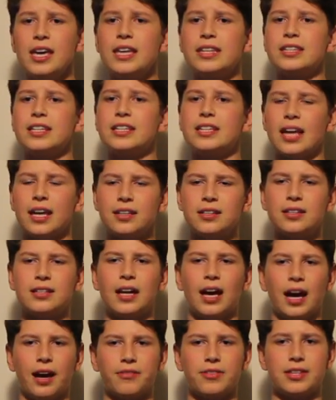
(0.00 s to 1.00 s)
is intended to
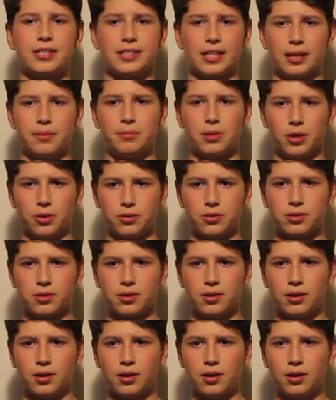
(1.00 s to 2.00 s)
have the same use.
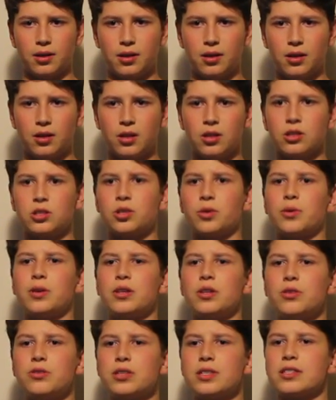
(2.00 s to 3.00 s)
So it
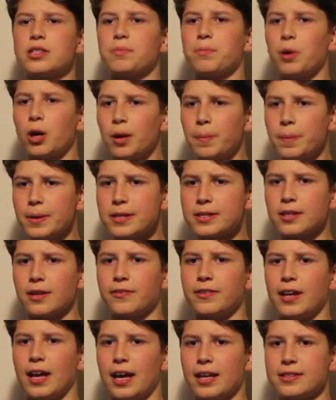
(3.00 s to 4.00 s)
uses the purpose of
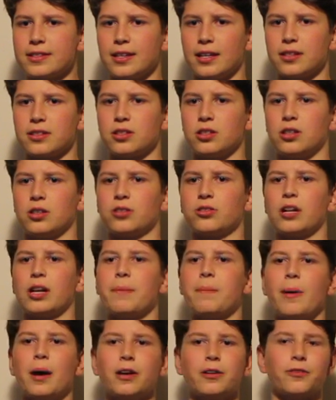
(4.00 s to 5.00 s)
an ancestor to create a
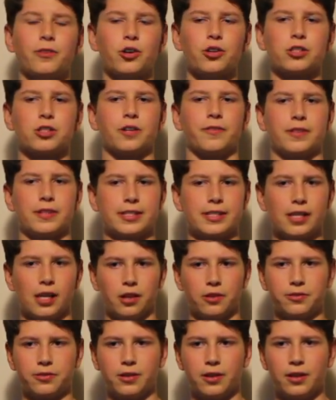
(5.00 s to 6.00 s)
better version of
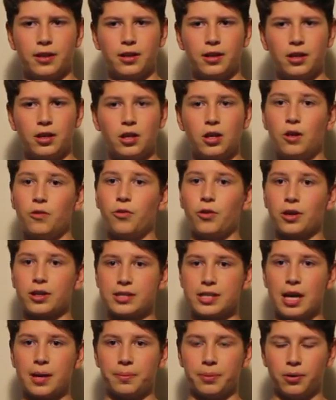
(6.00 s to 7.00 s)
itself. For
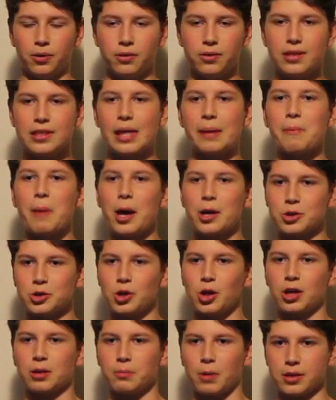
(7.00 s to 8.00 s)
example, the
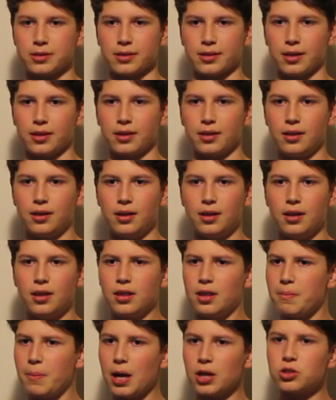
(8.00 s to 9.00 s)
matchlock musket.
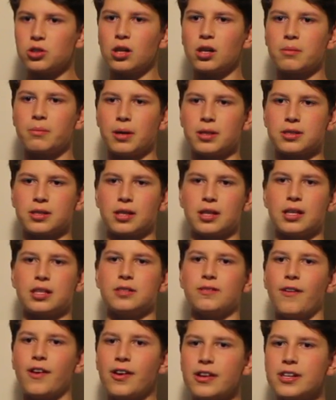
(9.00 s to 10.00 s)
The matchlock musket is
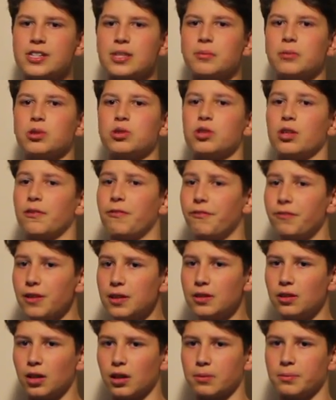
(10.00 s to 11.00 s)
very similar to the
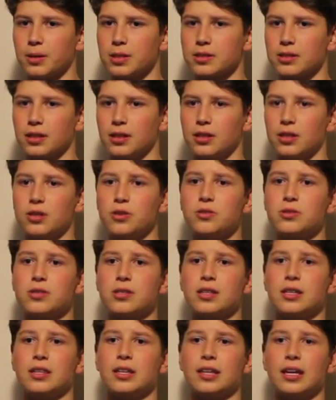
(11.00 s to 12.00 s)
flintlock musket
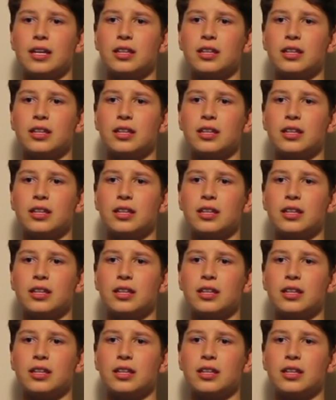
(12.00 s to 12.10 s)
used in the